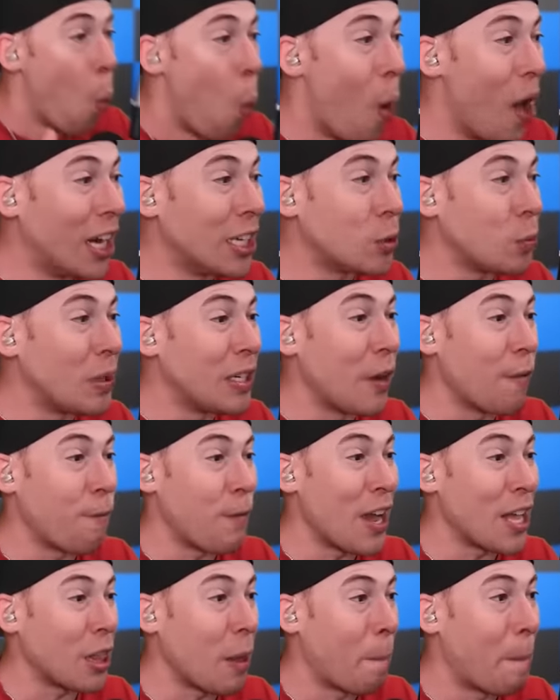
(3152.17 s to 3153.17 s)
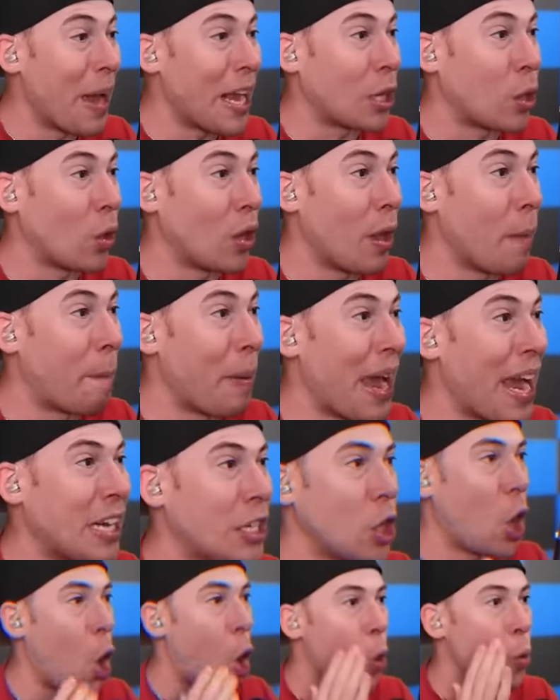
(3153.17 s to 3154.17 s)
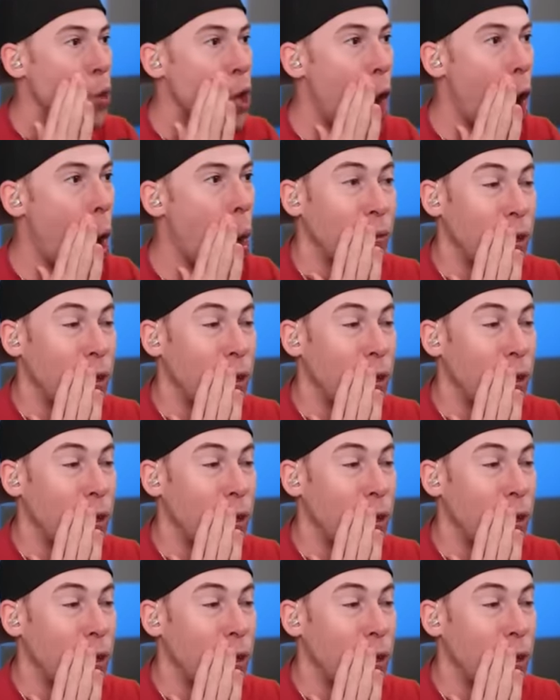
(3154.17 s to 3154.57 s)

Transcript: Once we defeat the big toilet base, oh no.